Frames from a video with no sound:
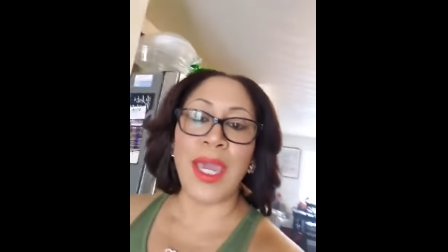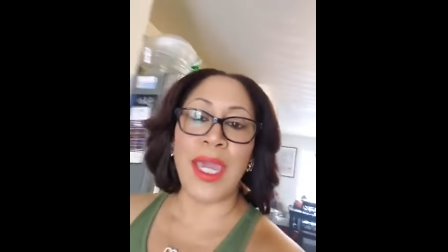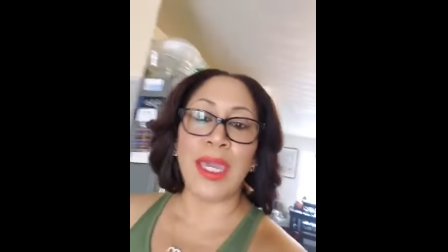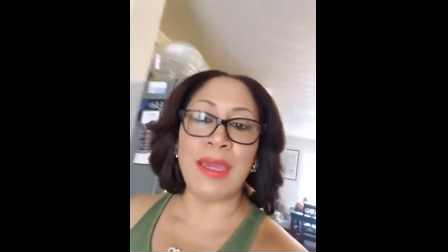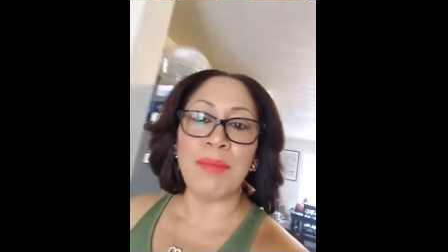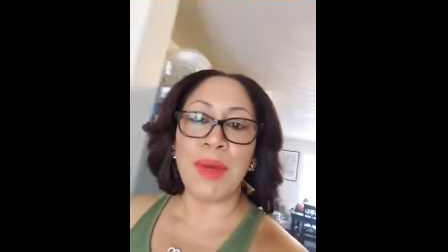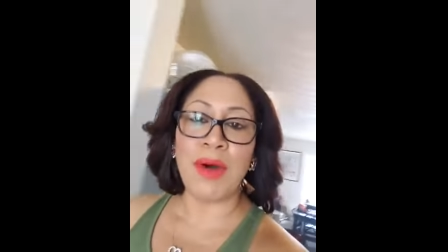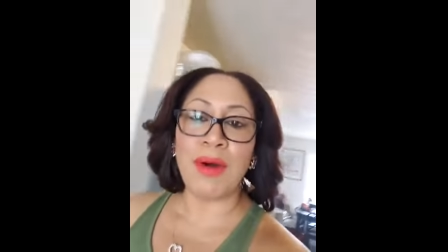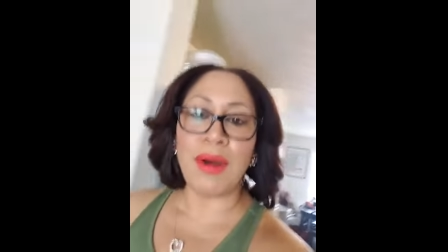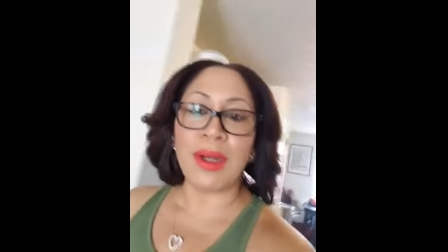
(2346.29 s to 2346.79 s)

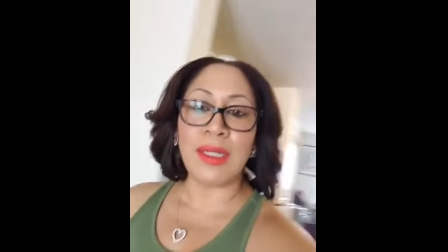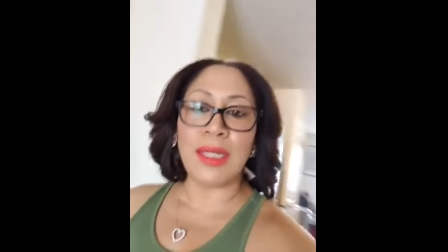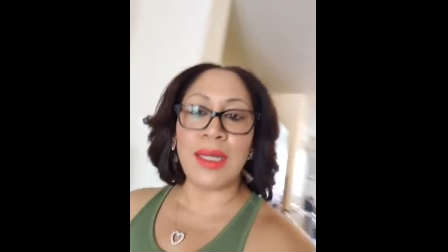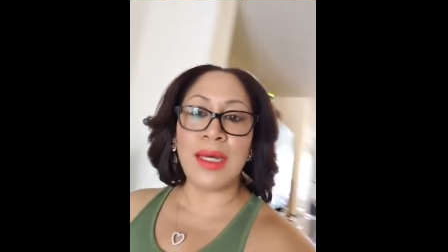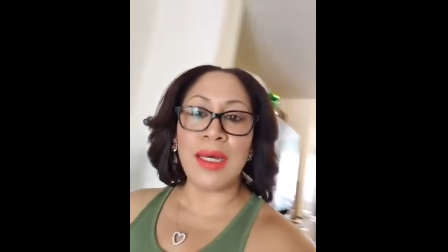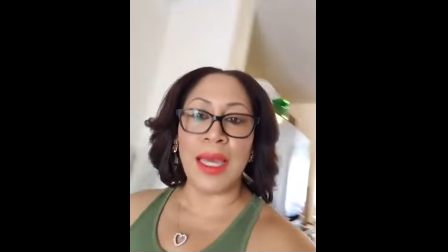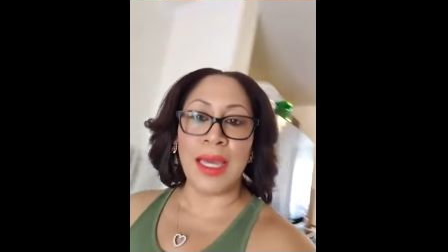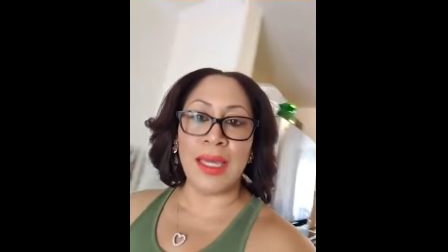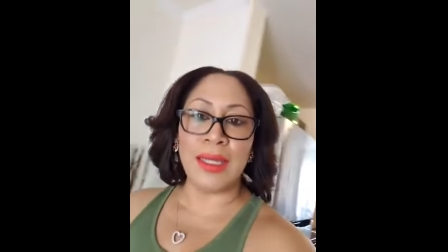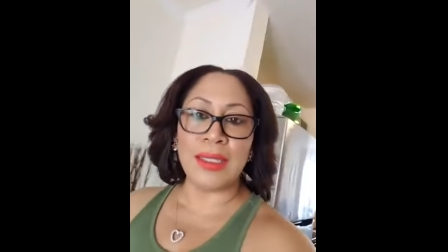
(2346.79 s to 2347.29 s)
Hey
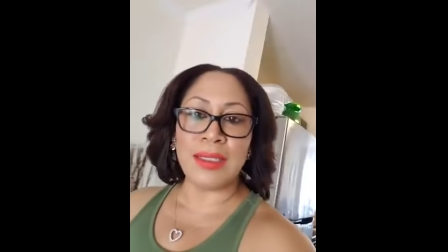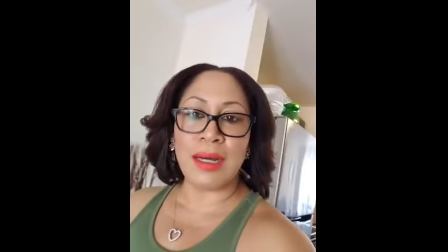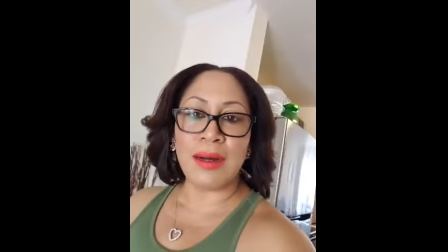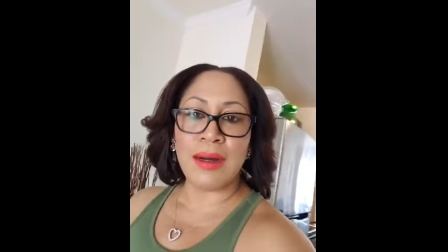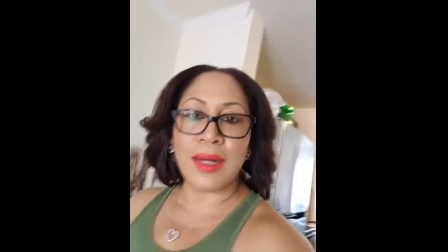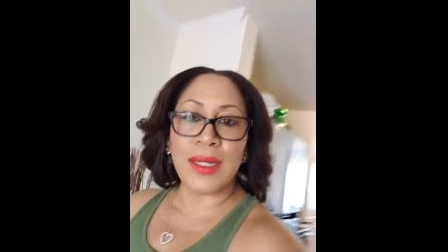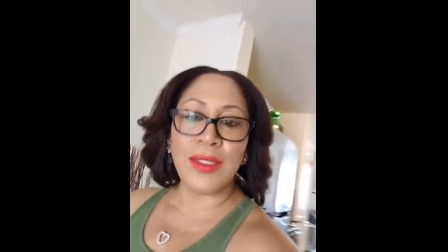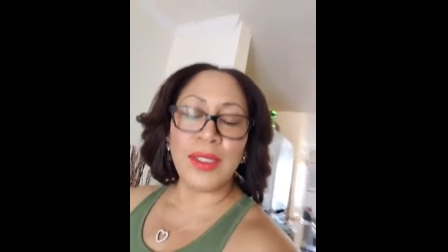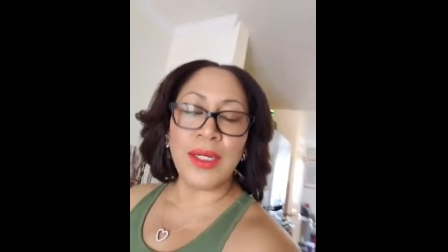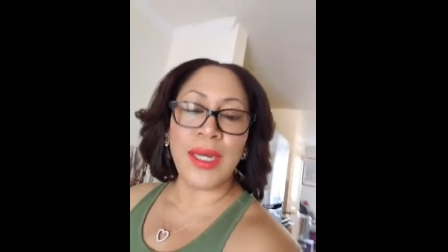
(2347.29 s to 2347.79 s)
Marla, hey
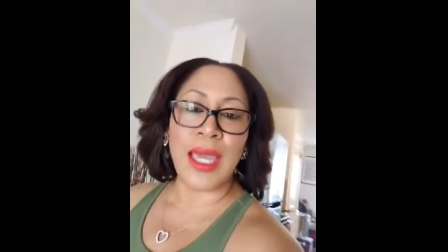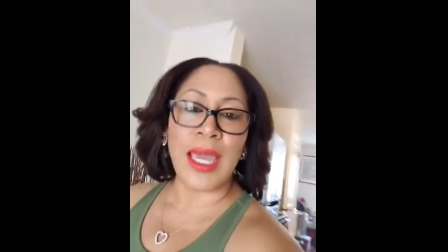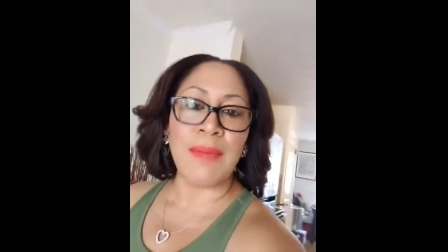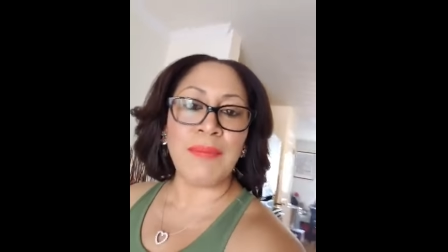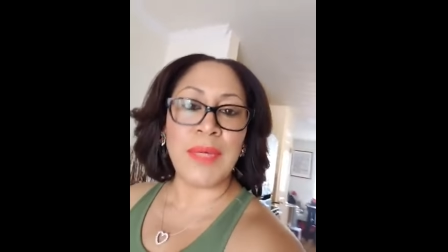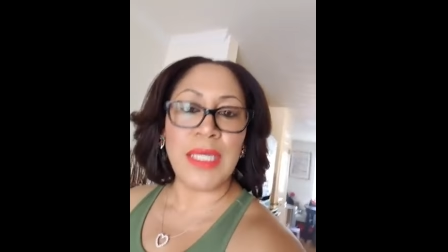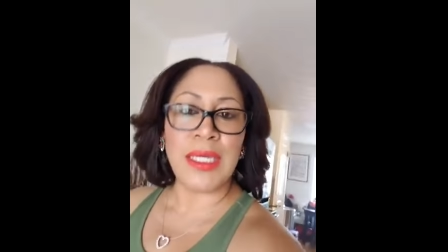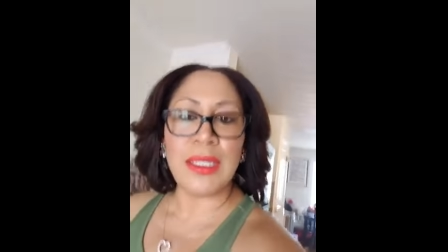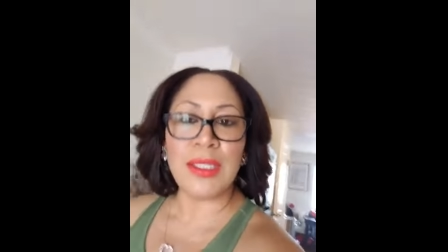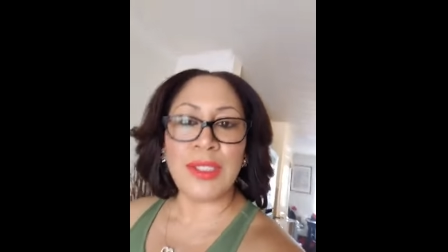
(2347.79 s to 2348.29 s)
Danya,
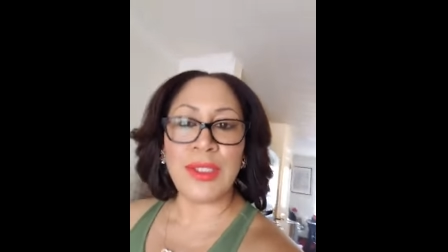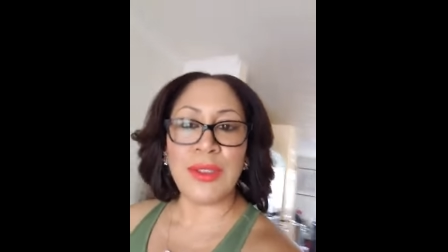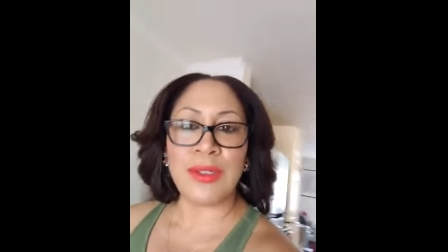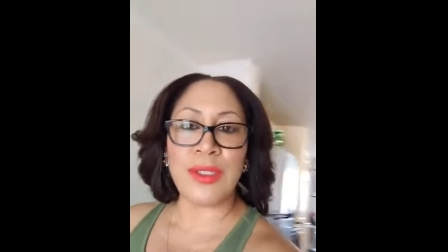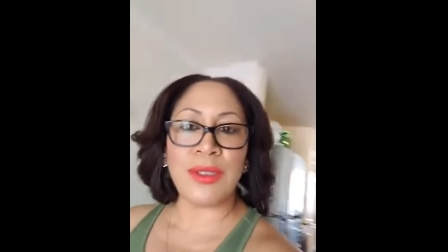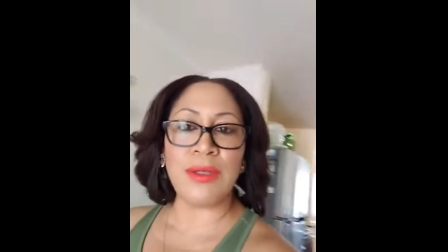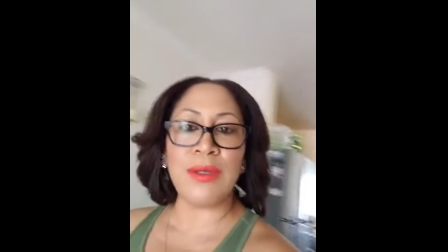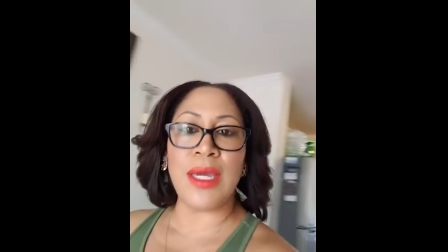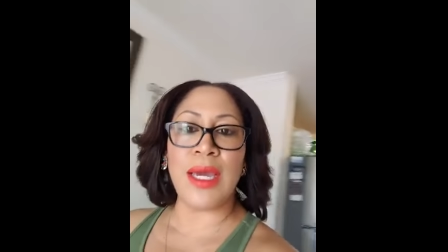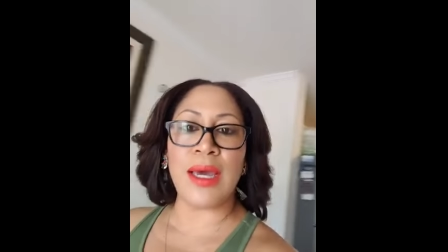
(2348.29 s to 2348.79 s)
happy Easter
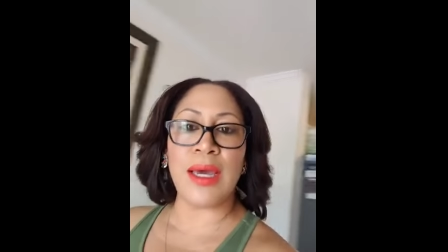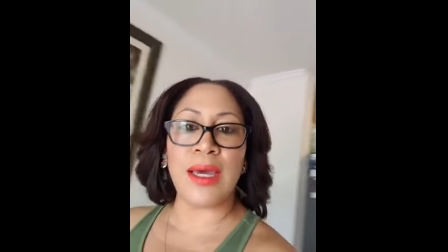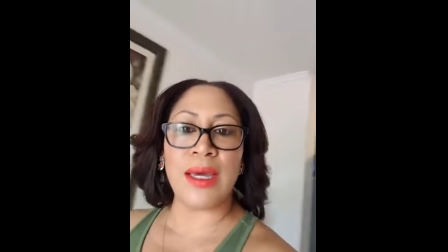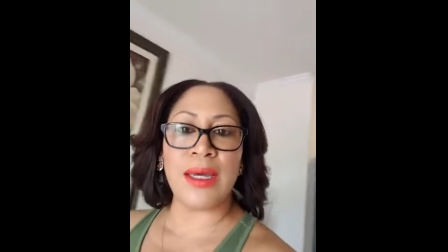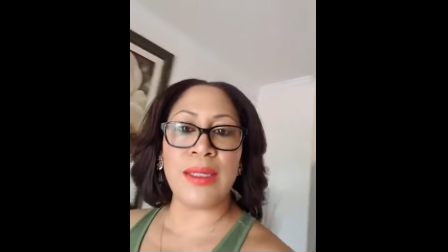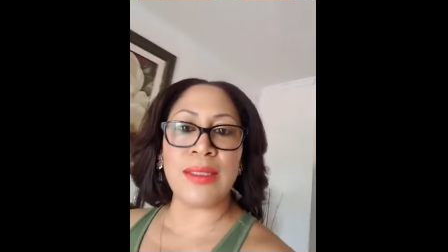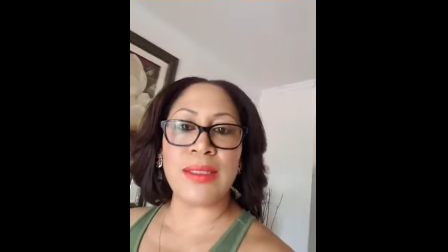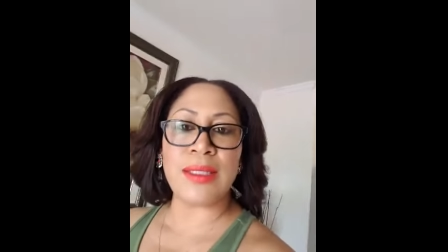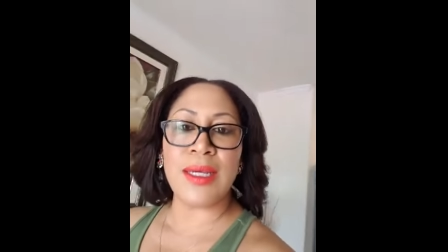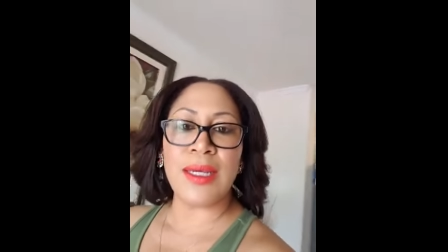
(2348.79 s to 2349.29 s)
to you
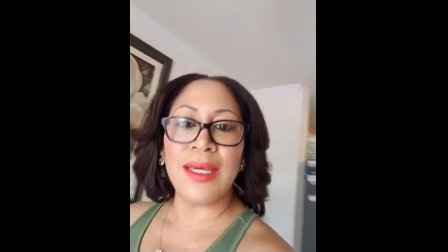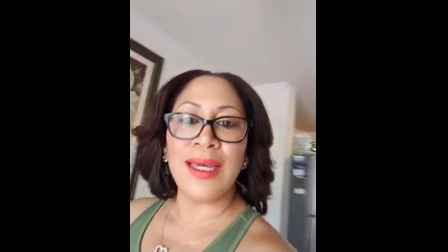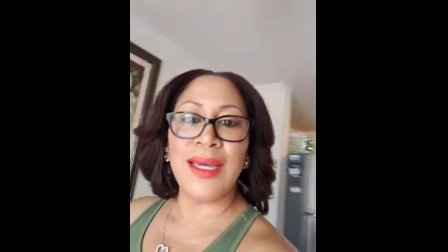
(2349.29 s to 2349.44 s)
guys.